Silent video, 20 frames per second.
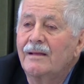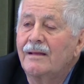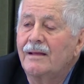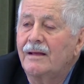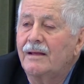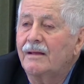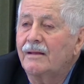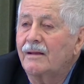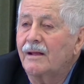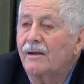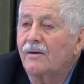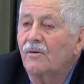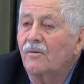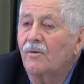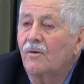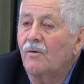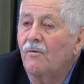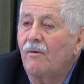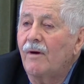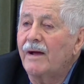And I don't
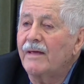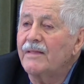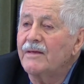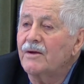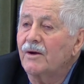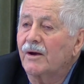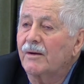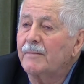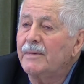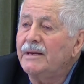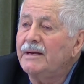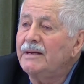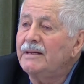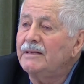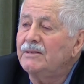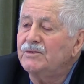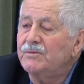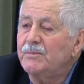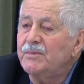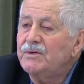know why the Army
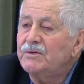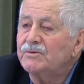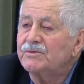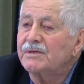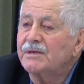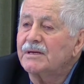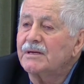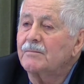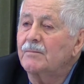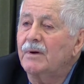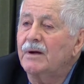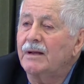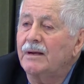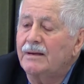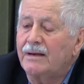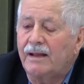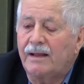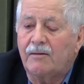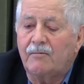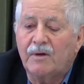needs music,
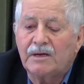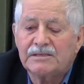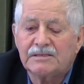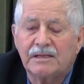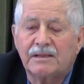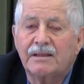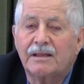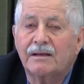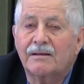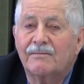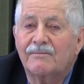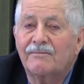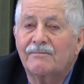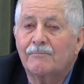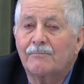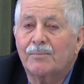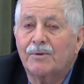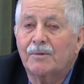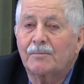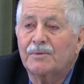but that wasn't the
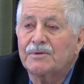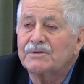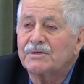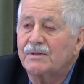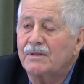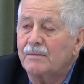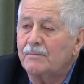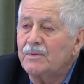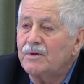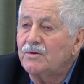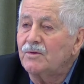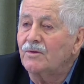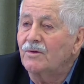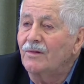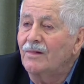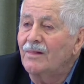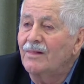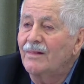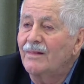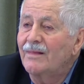purpose of the
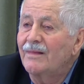bugle.